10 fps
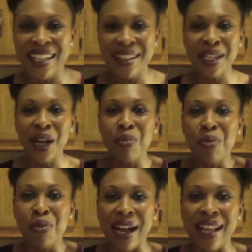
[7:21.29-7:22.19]
Look at how
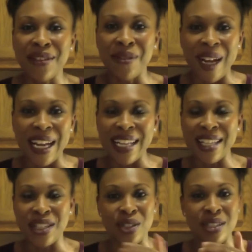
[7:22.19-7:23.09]
bright the red
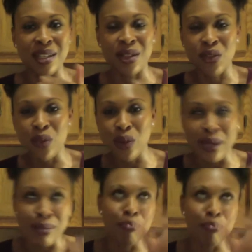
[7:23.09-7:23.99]
is. You just cut through
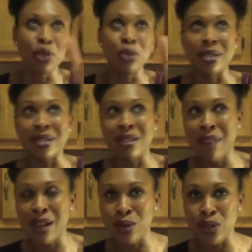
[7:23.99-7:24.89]
it, and boom, the
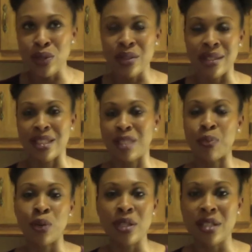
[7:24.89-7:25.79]
tomato juice, it
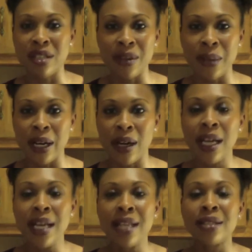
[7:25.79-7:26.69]
spurts everywhere.
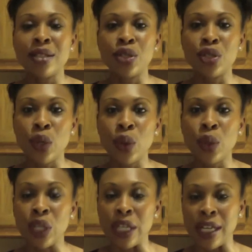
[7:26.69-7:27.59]
This is so
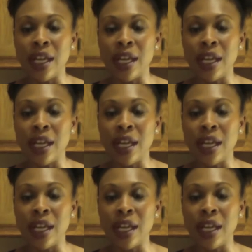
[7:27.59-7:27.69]
good.